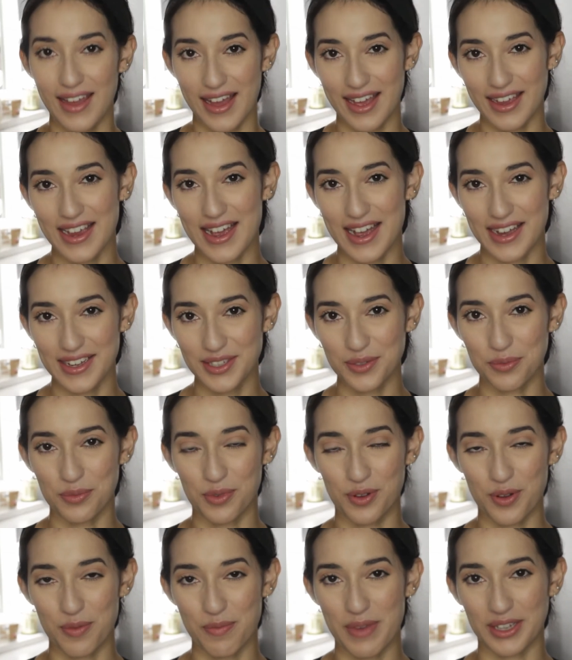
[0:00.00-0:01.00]
Hi guys,
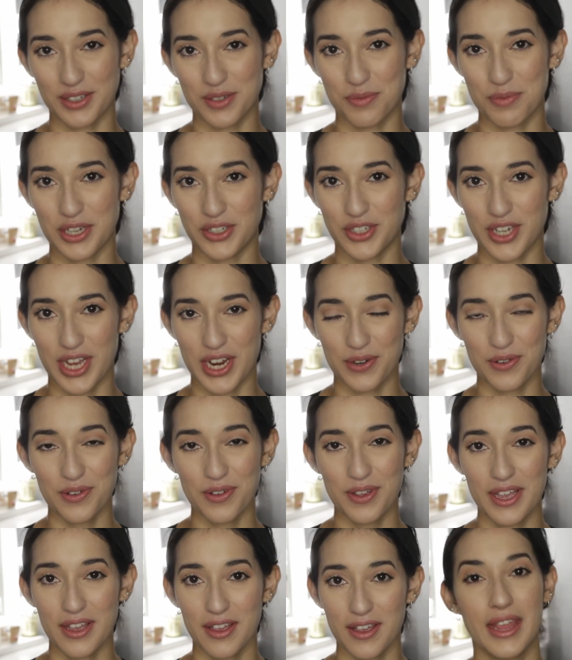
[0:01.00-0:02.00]
and welcome back to my
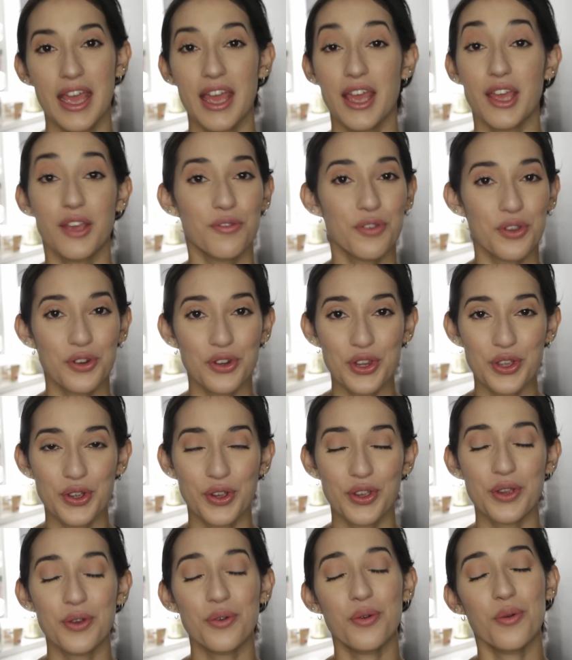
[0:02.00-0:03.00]
channel. If you're
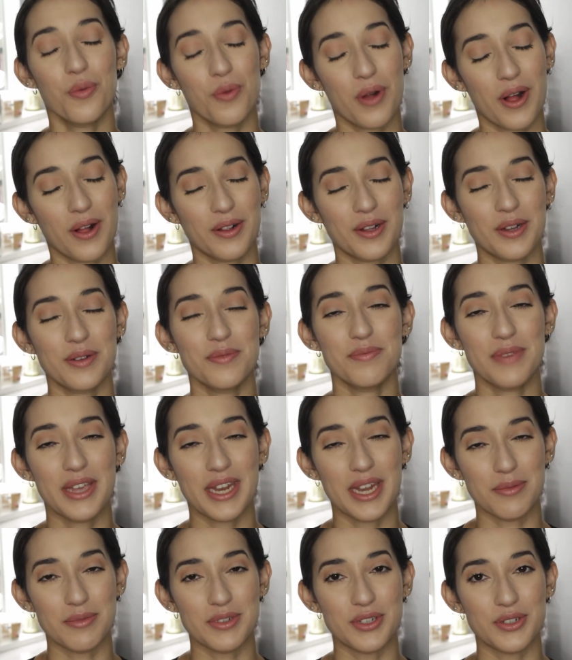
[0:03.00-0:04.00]
new here, welcome. My
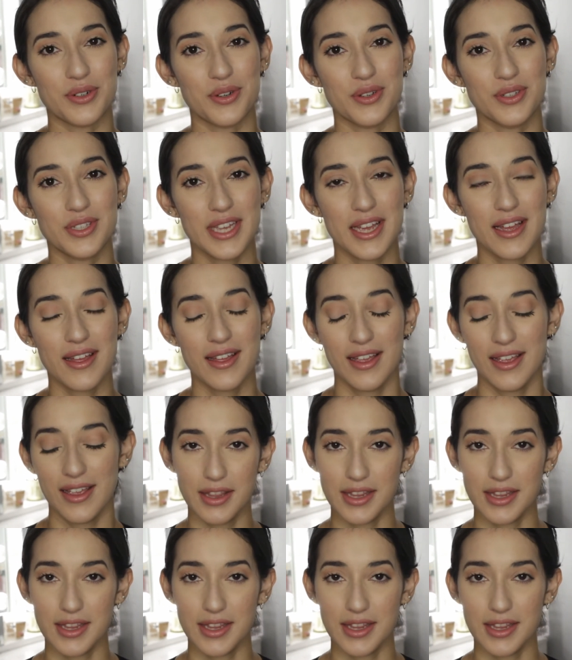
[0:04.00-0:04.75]
name is Rosa.